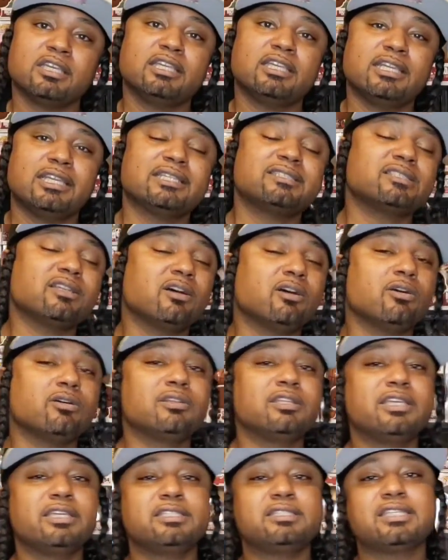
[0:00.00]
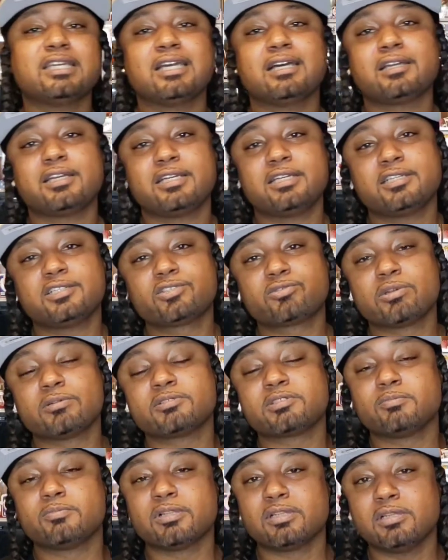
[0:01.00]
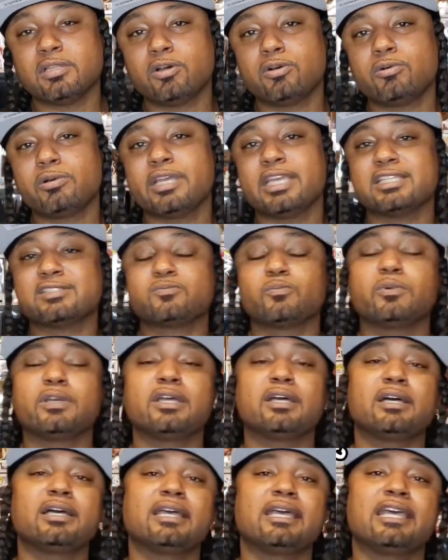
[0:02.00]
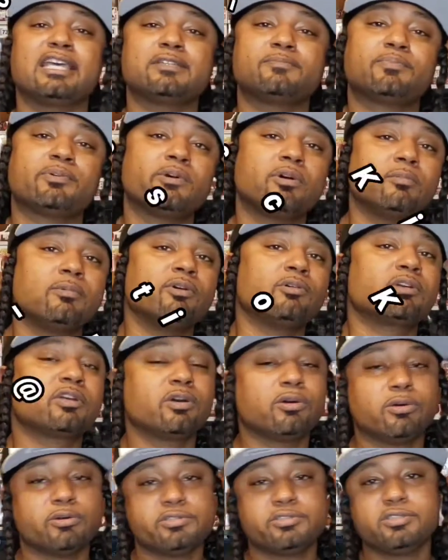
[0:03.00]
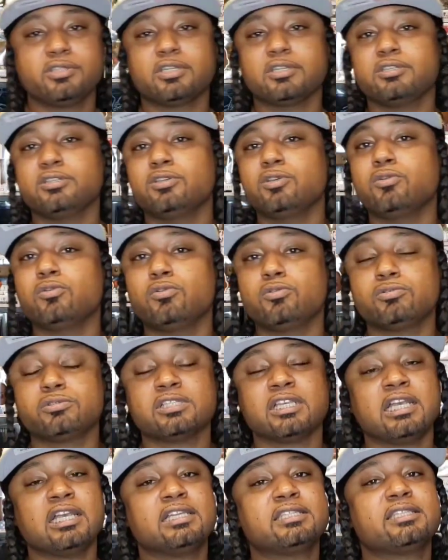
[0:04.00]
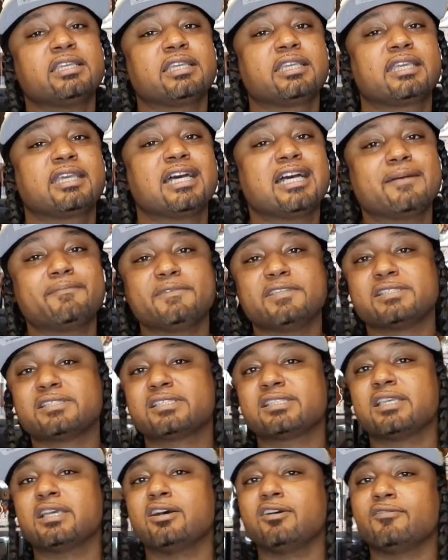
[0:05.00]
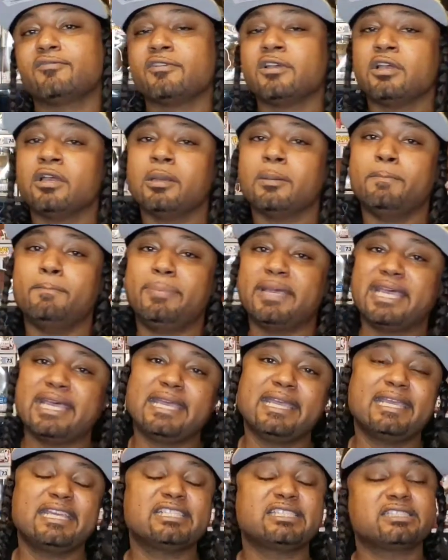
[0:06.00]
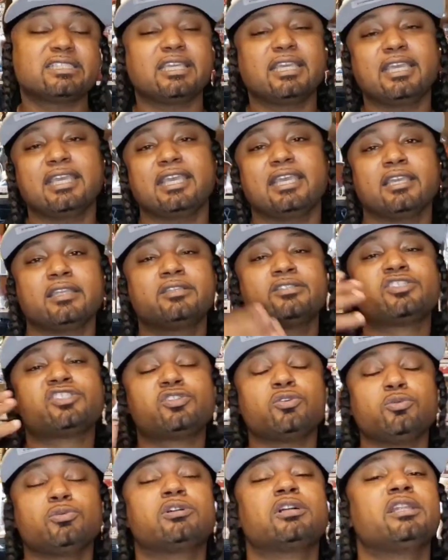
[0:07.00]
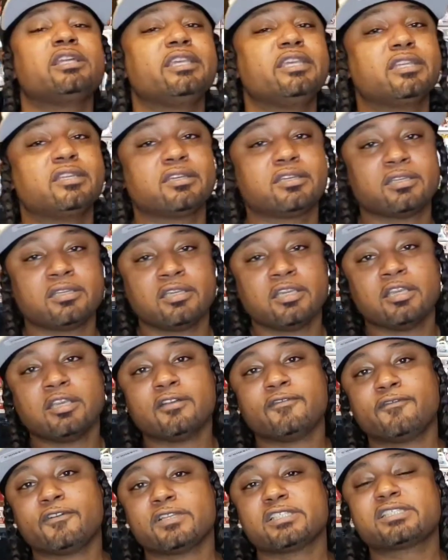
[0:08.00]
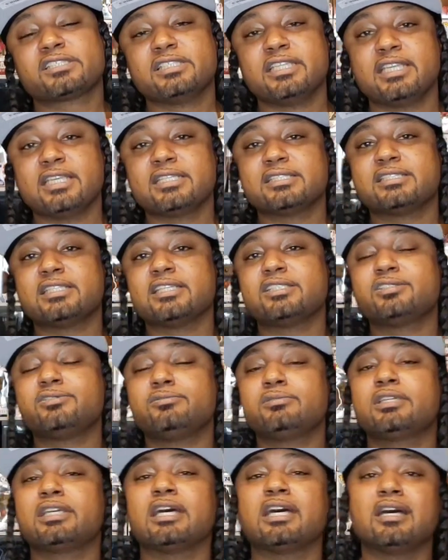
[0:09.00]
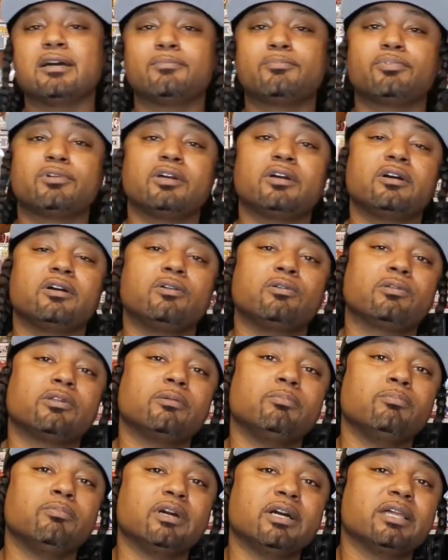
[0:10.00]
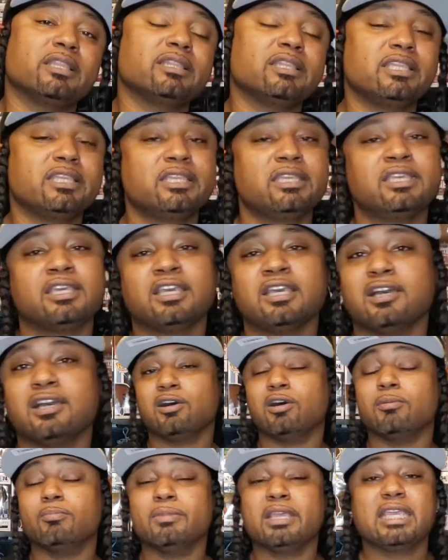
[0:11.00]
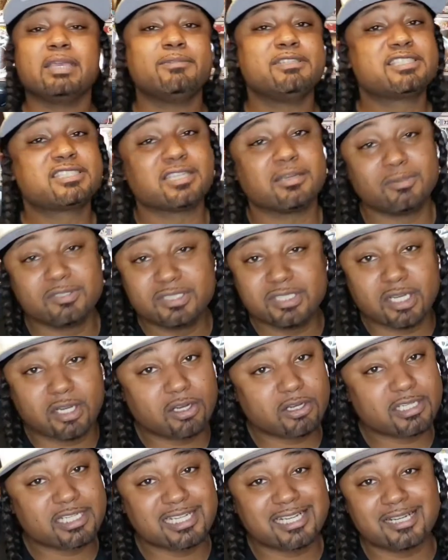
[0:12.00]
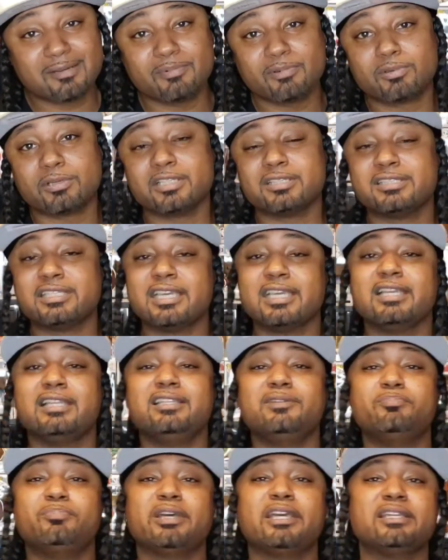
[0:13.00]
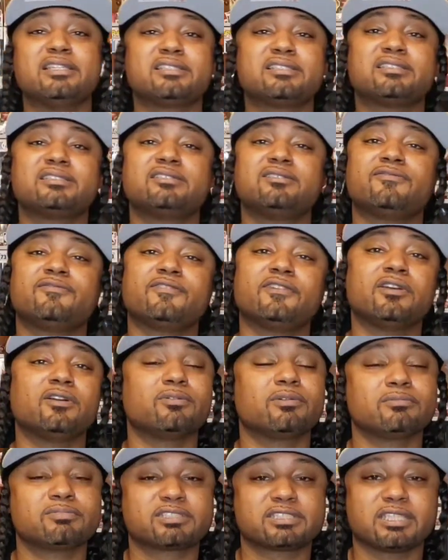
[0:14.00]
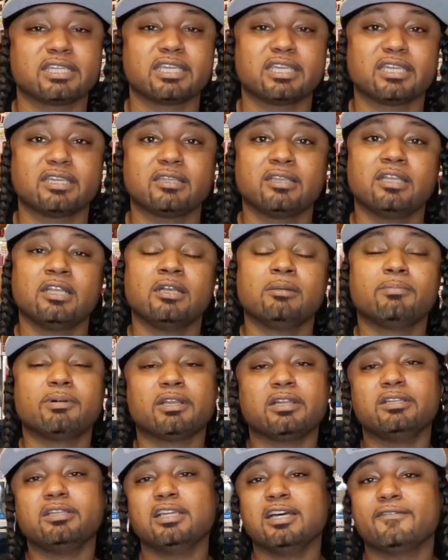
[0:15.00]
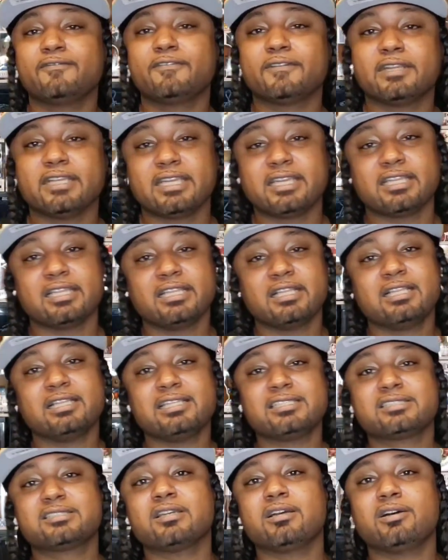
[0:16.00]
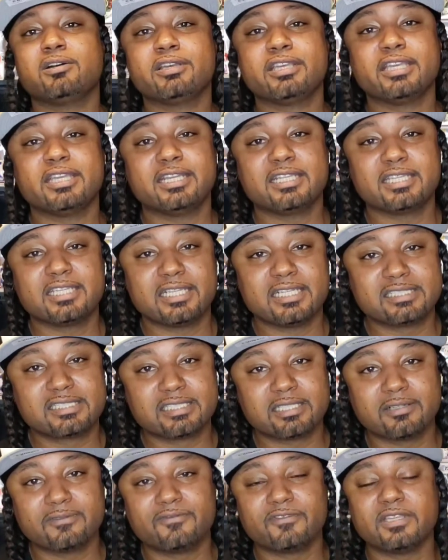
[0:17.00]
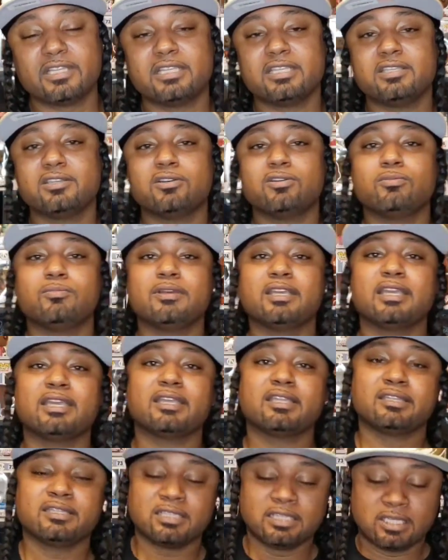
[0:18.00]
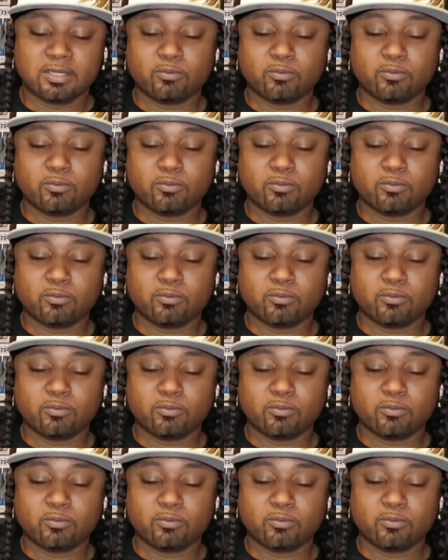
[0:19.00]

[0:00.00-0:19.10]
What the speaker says: It is all linked down in the description below, as well as promo codes you can use to cop yourself bags and shoe cleaner for the sneakers that you cop, bro, on a monthly, or maybe some of y'all cop on a daily basis. You feel what I'm saying? But enough of that. Let's go ahead and get into the video, man.